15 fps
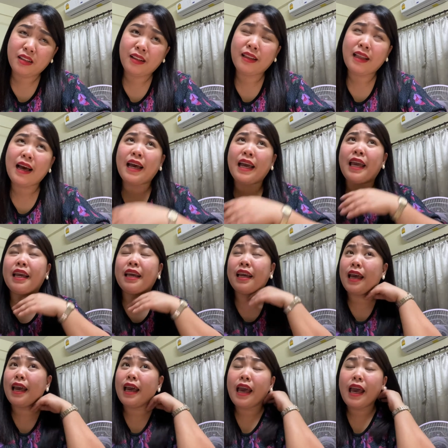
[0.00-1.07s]
like
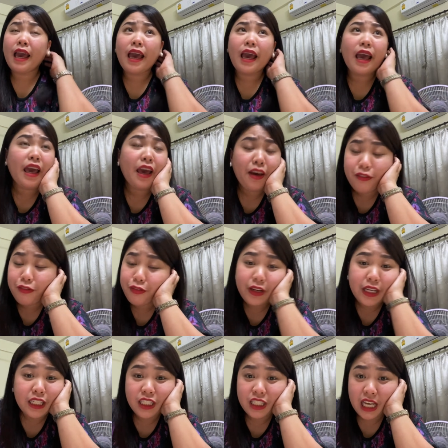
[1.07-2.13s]
every
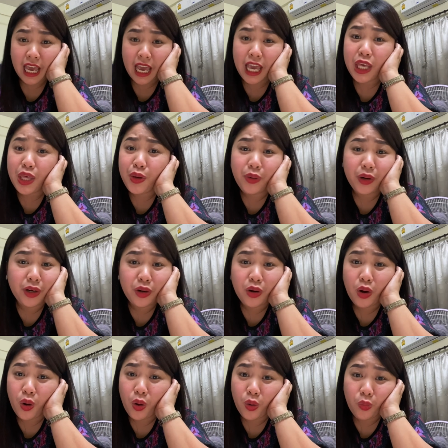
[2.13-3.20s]
day you are
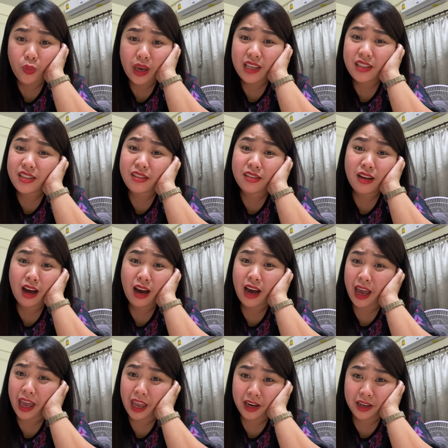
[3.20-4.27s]
always
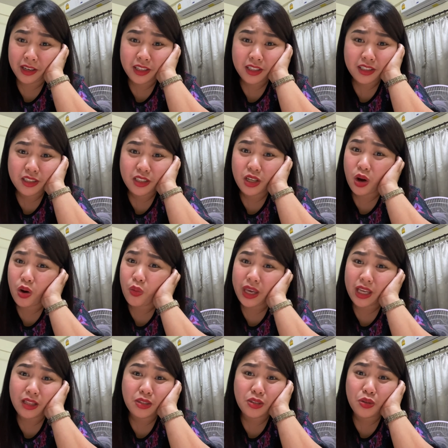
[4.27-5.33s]
tired going
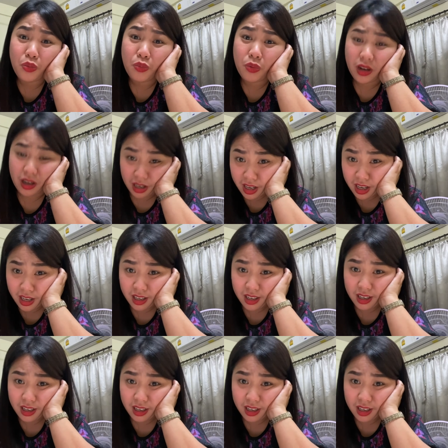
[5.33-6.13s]
to work?